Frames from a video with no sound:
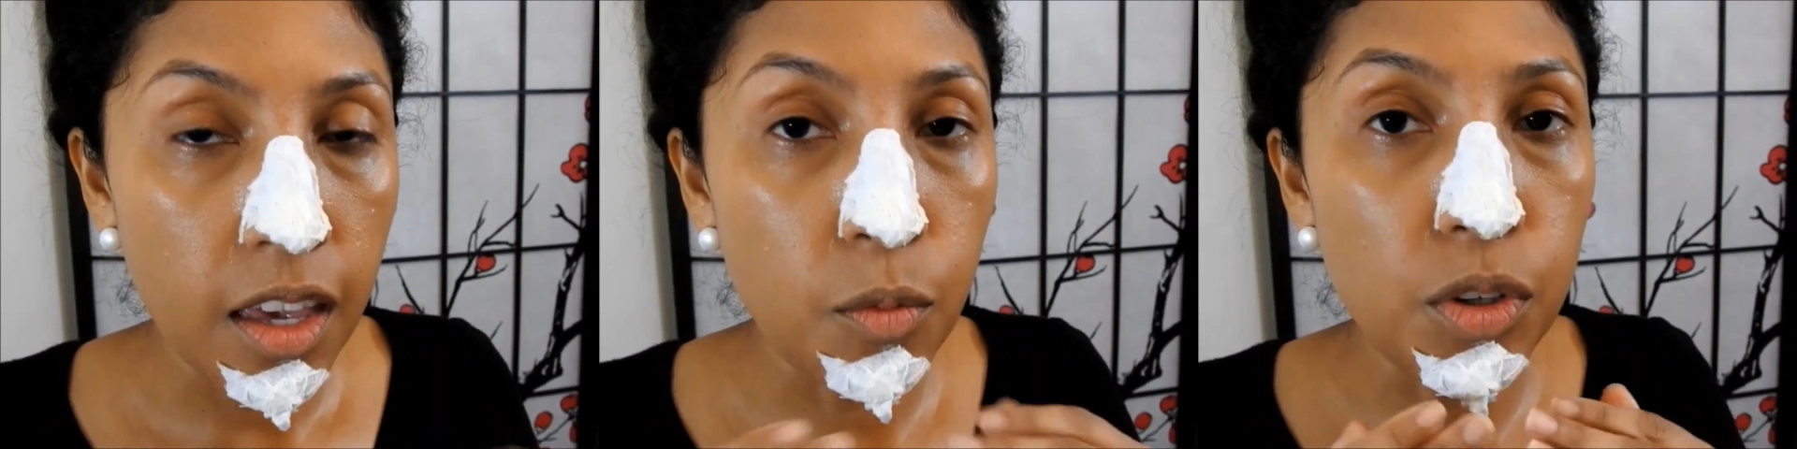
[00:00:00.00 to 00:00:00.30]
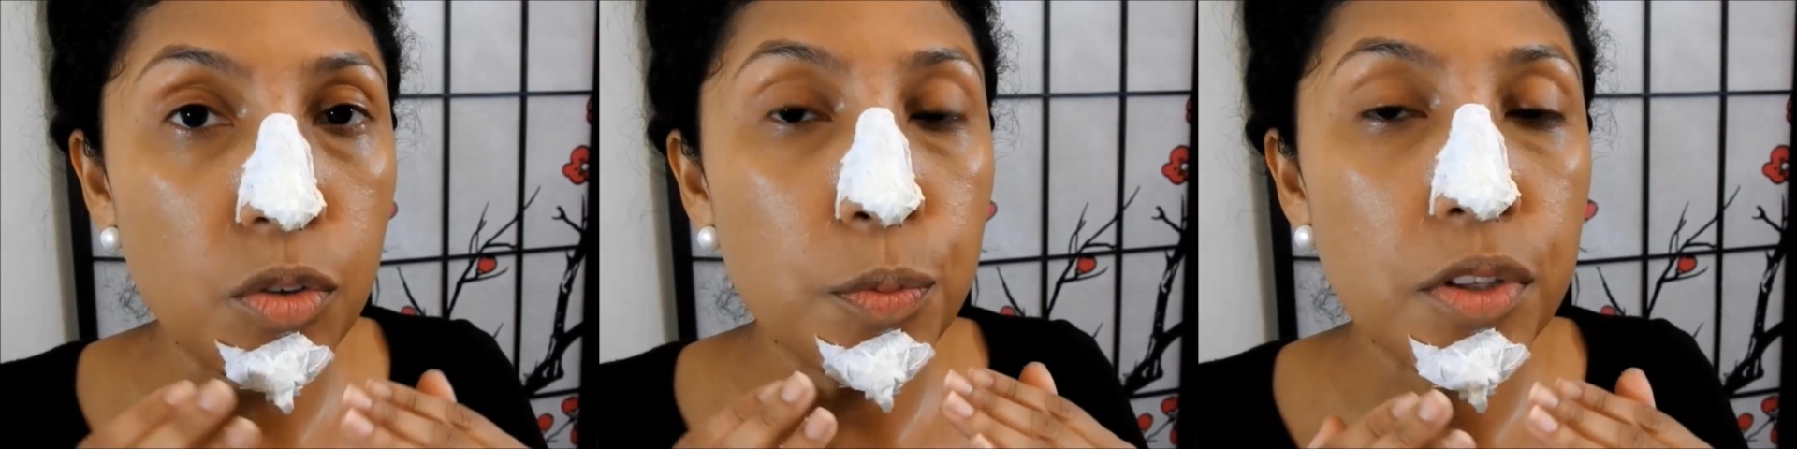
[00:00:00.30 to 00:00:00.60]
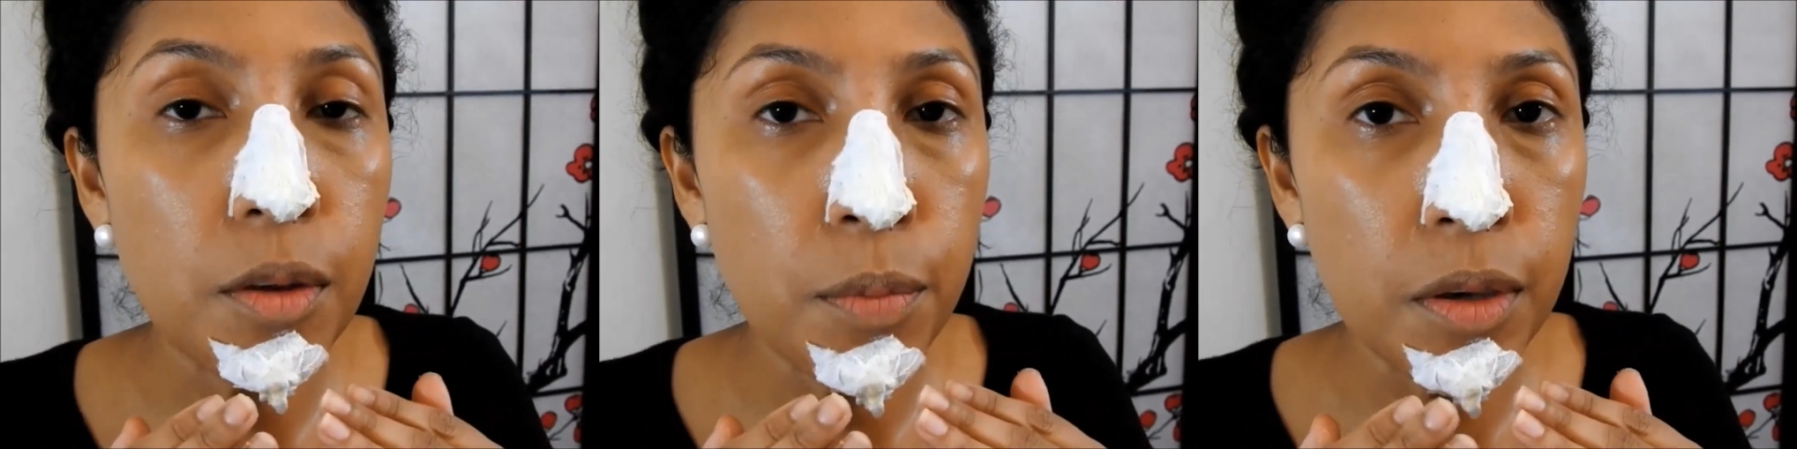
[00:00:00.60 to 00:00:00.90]
And when you
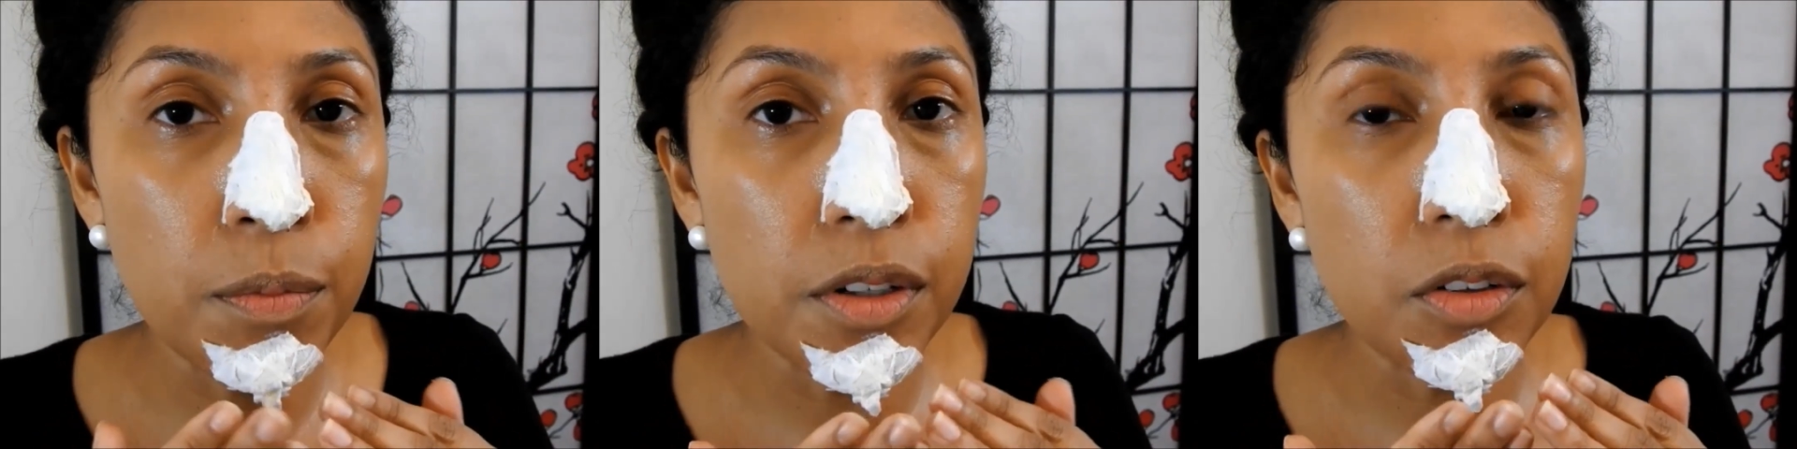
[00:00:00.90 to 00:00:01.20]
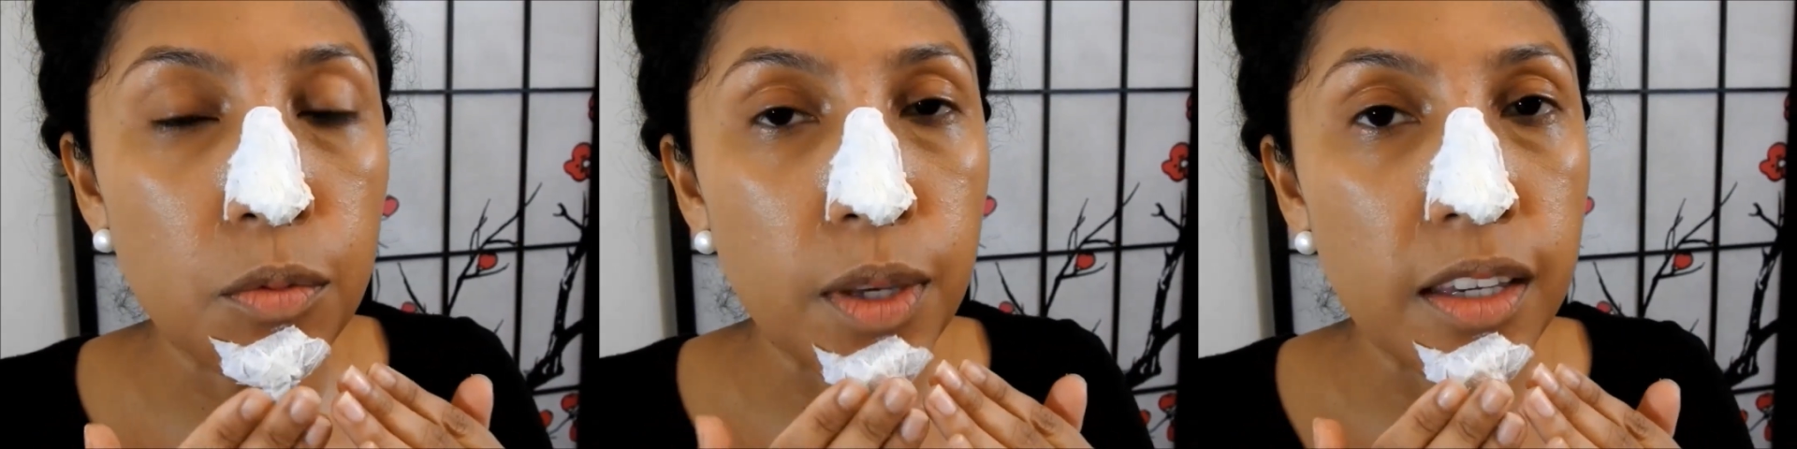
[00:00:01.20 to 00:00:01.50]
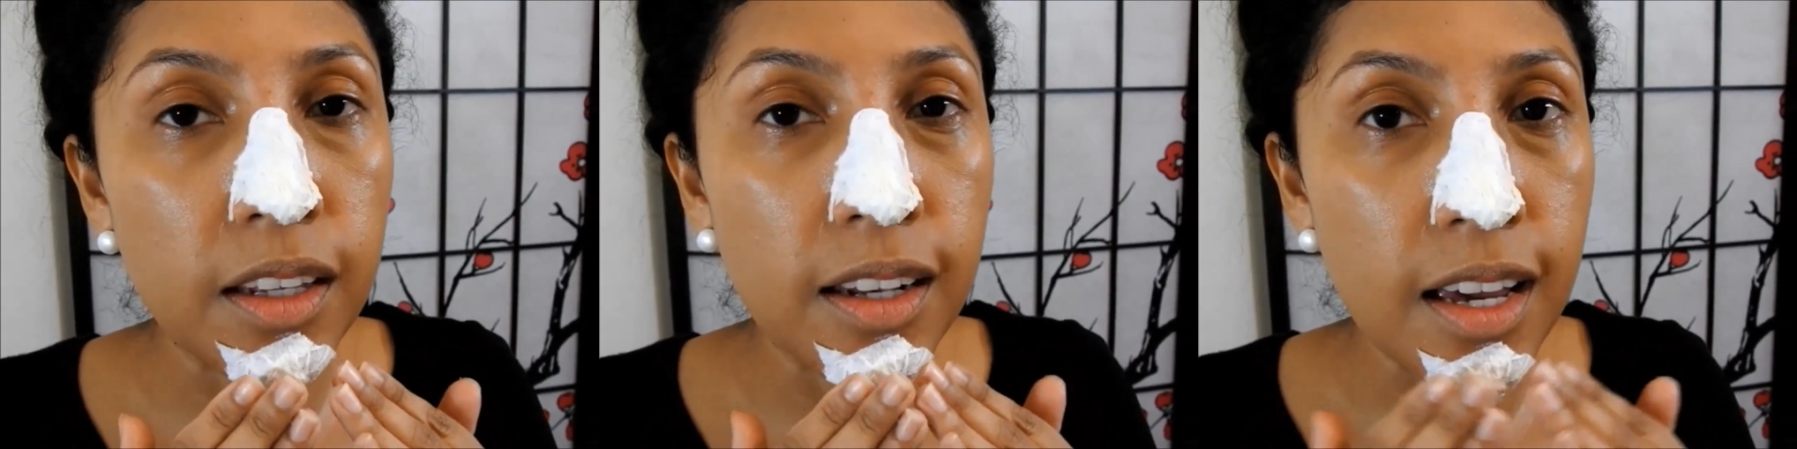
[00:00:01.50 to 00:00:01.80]
put the paper, don't
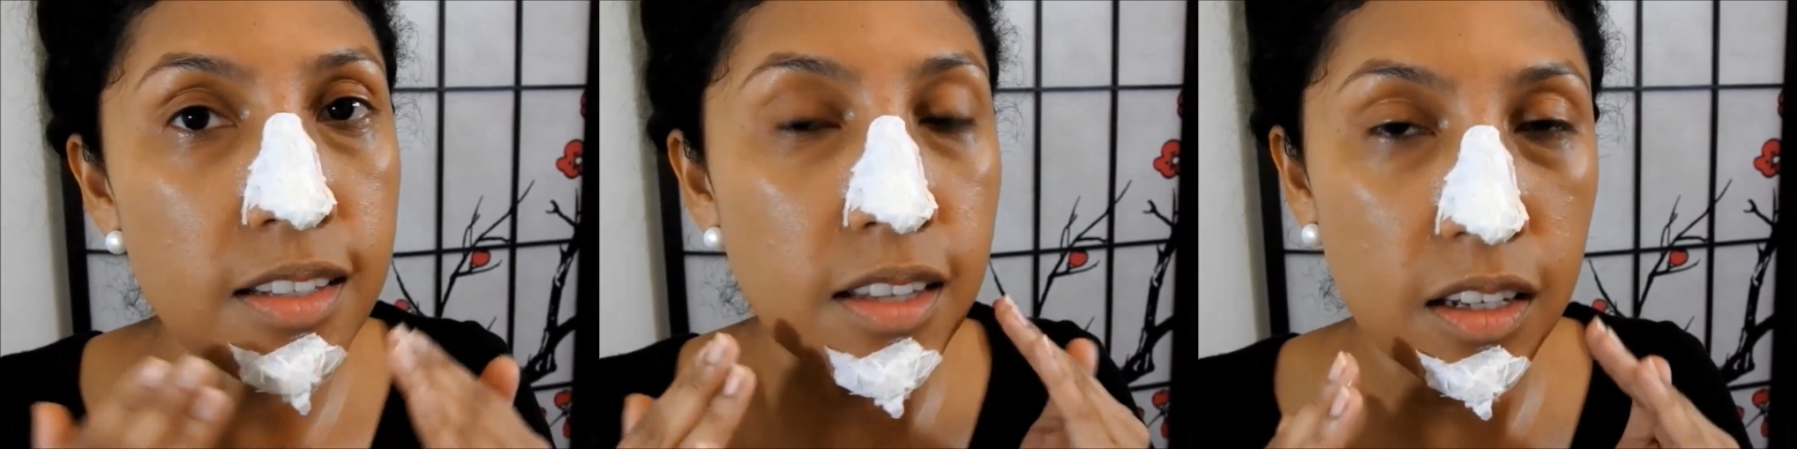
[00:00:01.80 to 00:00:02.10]
make it nice